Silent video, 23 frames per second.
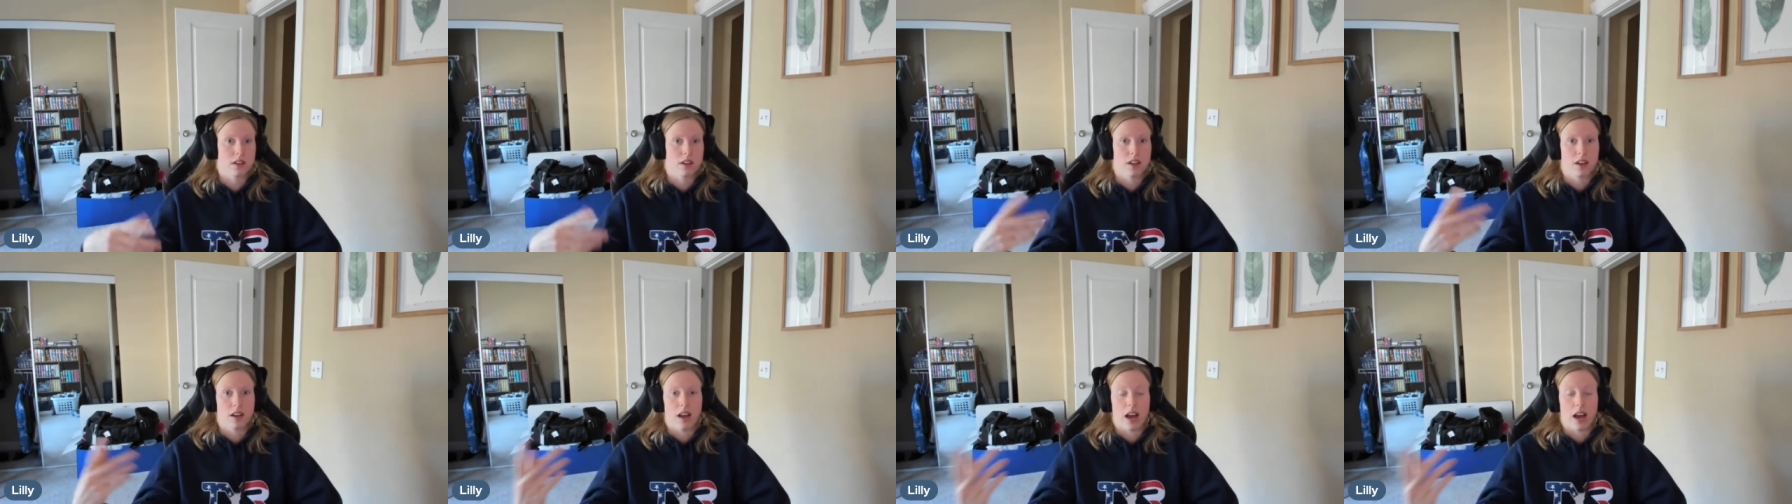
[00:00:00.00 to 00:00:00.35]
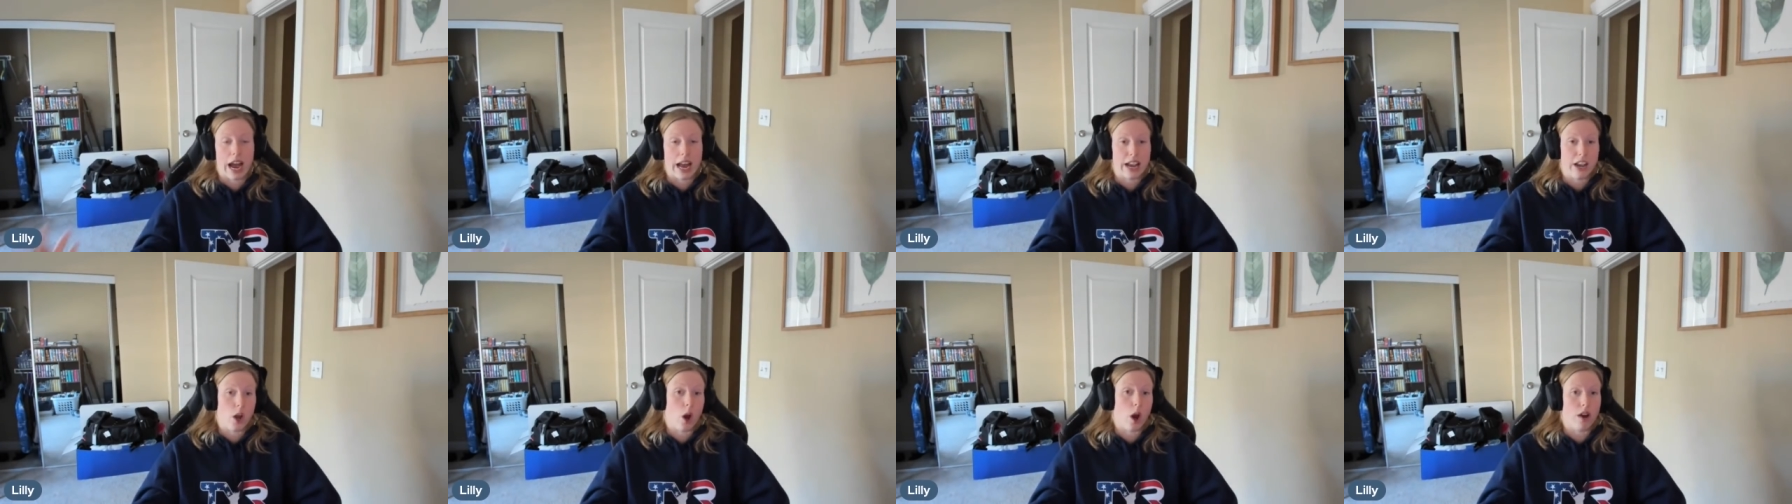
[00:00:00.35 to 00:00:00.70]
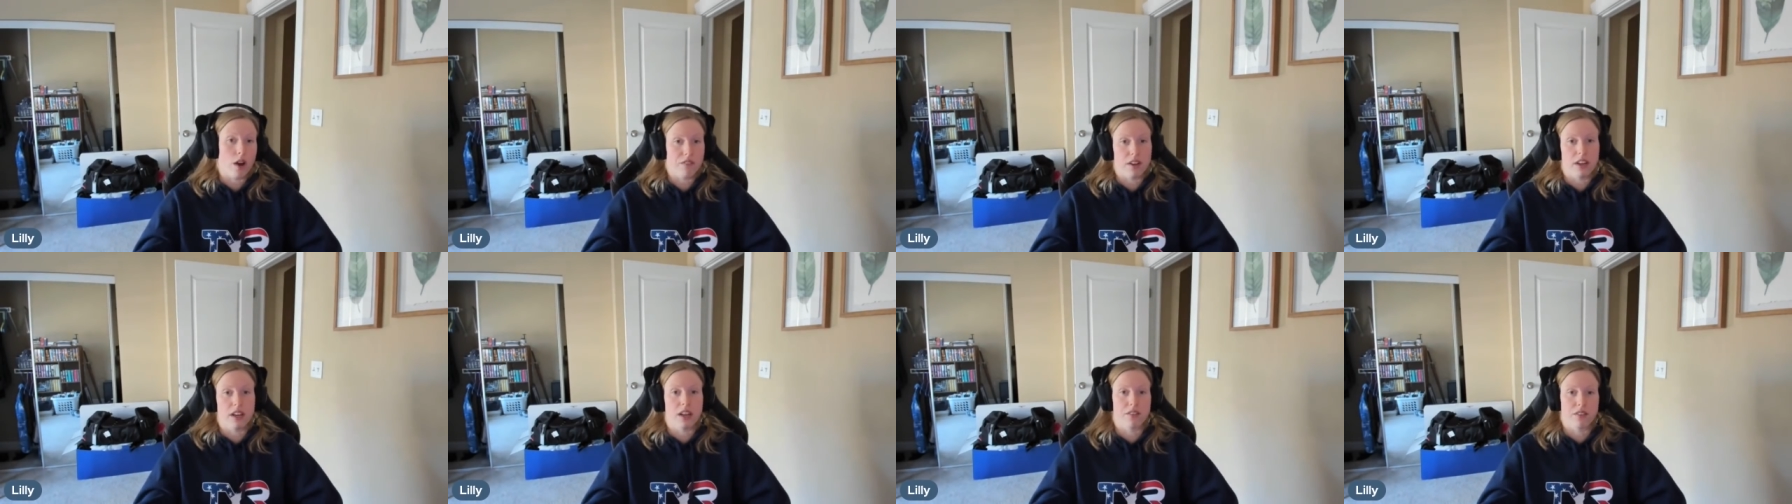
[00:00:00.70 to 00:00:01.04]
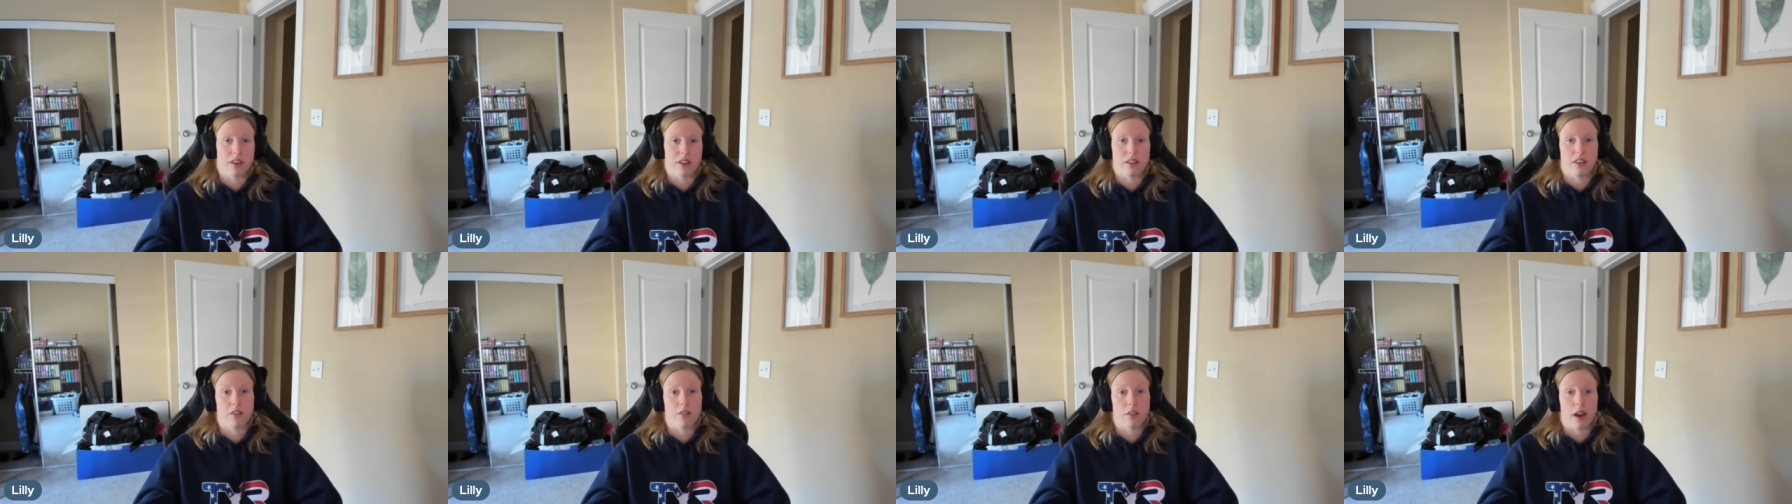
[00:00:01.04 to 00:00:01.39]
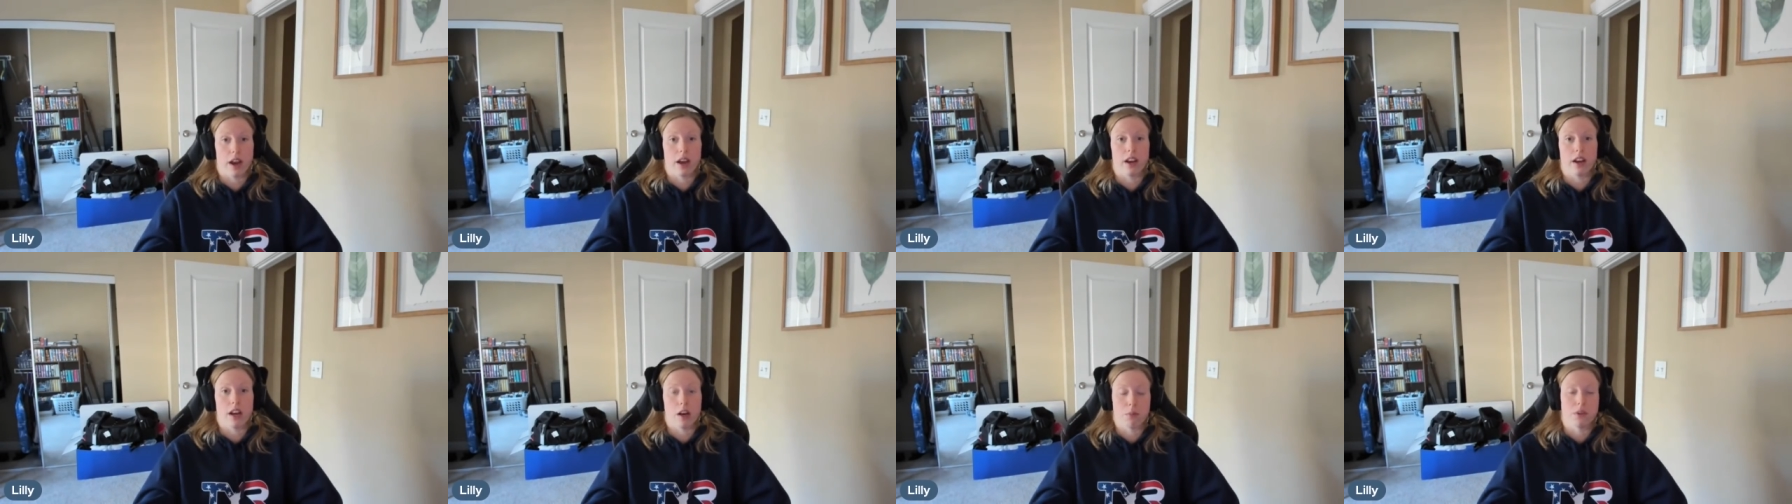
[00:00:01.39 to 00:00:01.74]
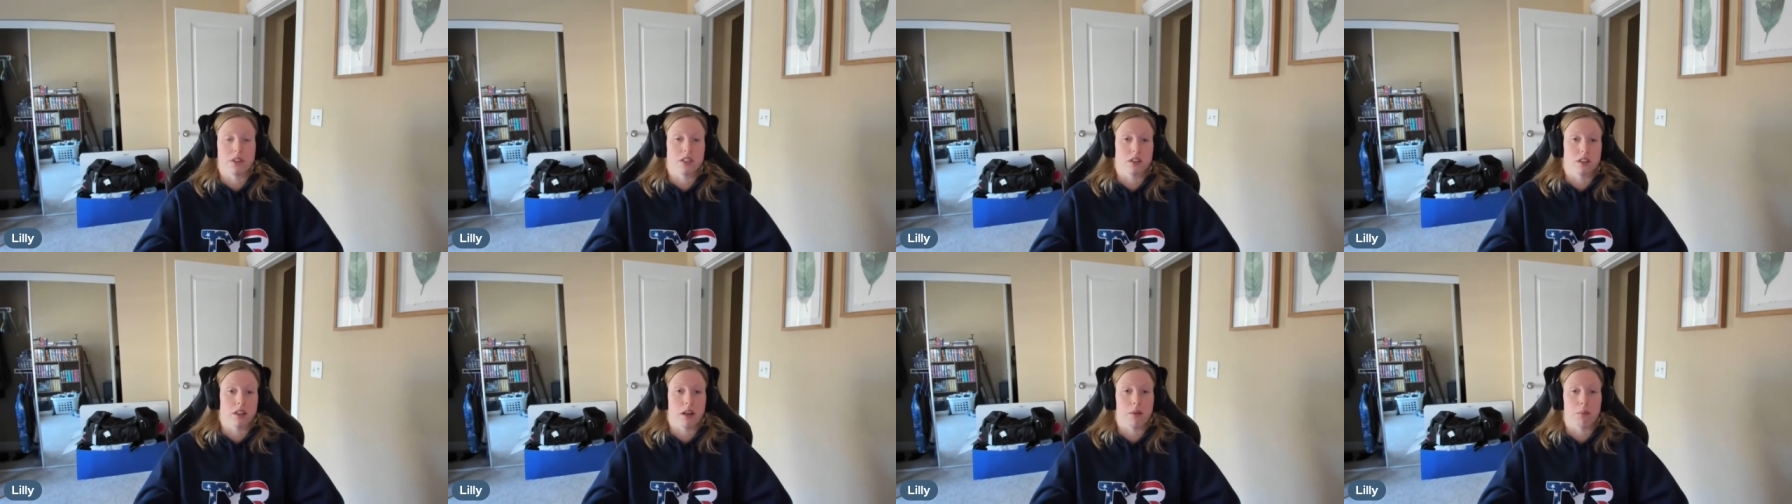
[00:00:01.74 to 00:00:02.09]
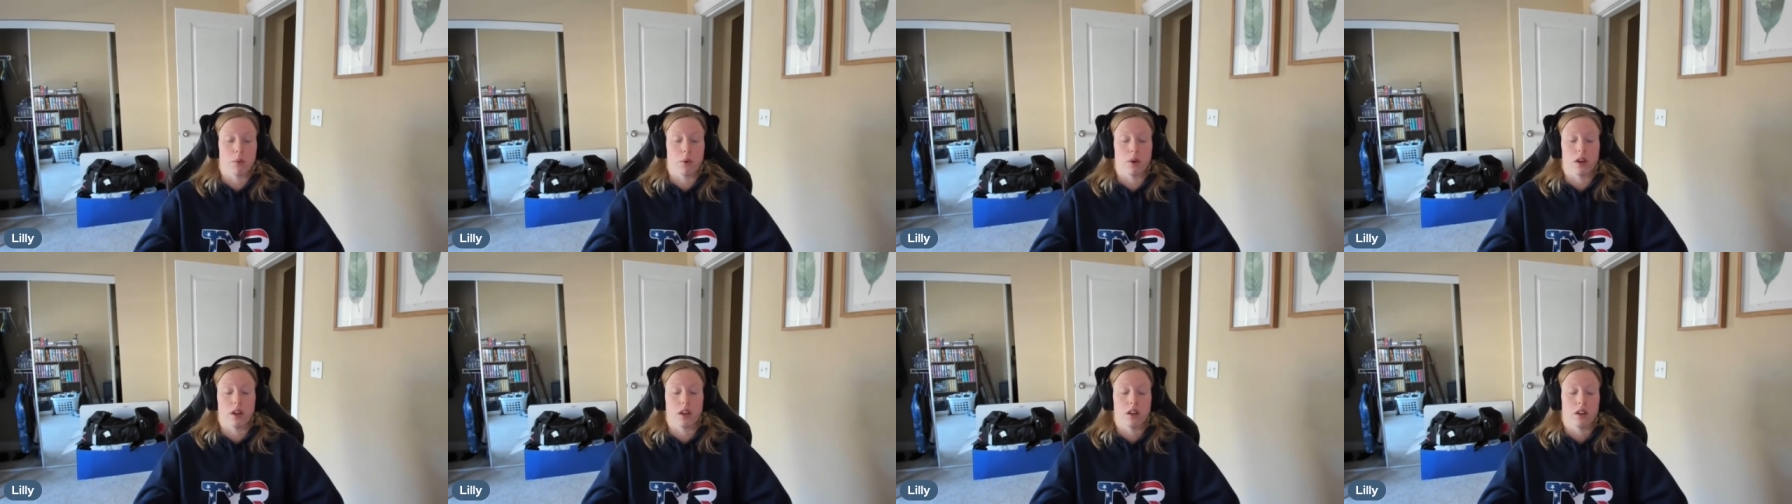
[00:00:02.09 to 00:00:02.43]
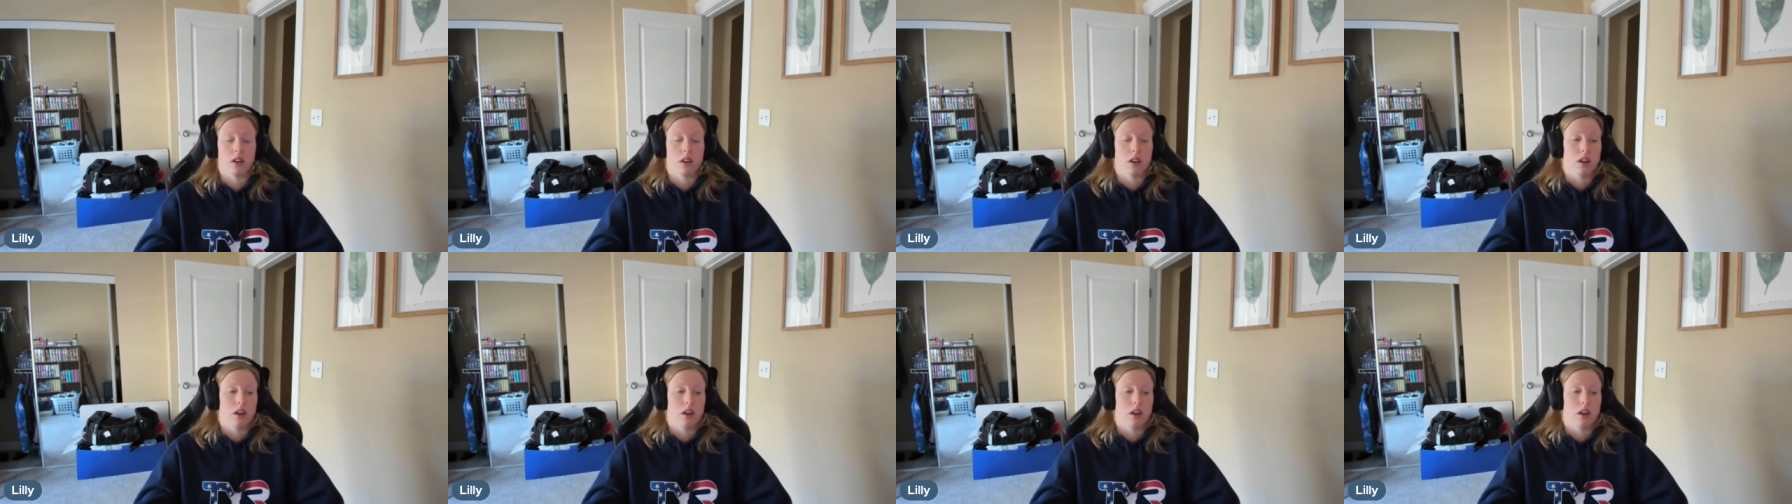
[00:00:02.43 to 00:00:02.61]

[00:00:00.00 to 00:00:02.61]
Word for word: Mm-hmm. I know I've done everything right up until that point.